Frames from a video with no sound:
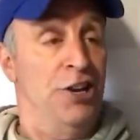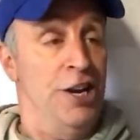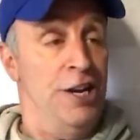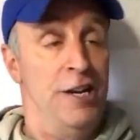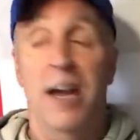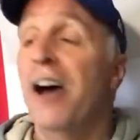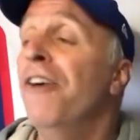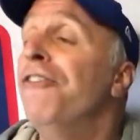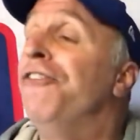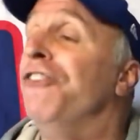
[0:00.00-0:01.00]
he?
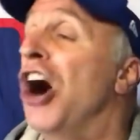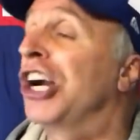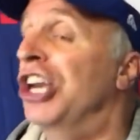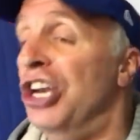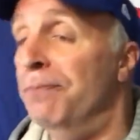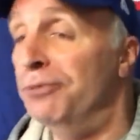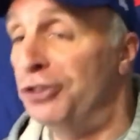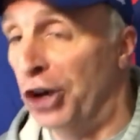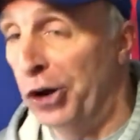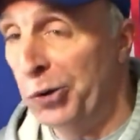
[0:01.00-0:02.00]
Fuck him
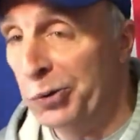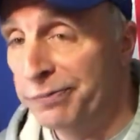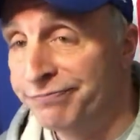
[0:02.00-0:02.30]
too.